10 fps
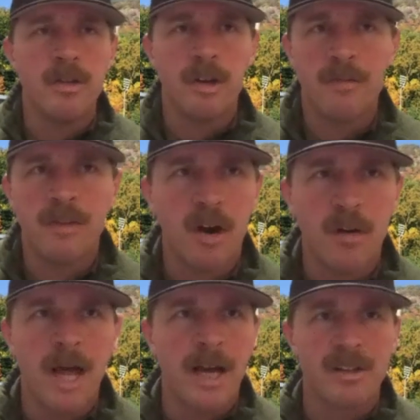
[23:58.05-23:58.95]
If the All
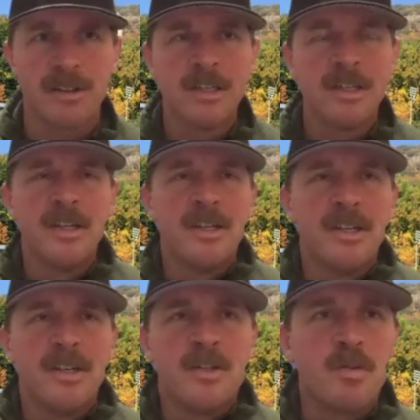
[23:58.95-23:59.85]
Blacks
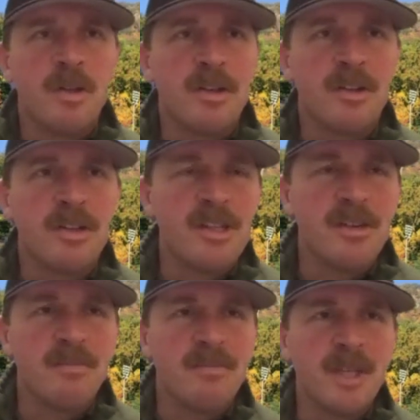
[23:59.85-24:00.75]
join the collegiate,